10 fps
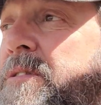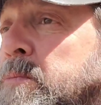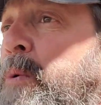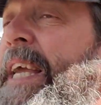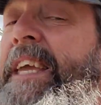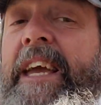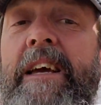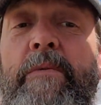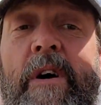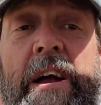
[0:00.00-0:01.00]

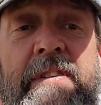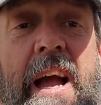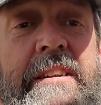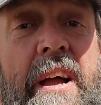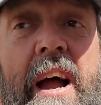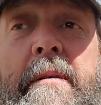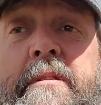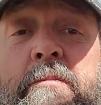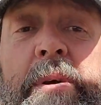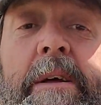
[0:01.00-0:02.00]
weekend where I've got time to
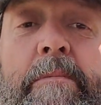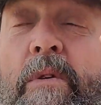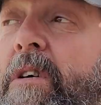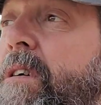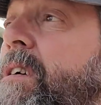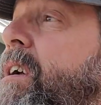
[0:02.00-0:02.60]
spend more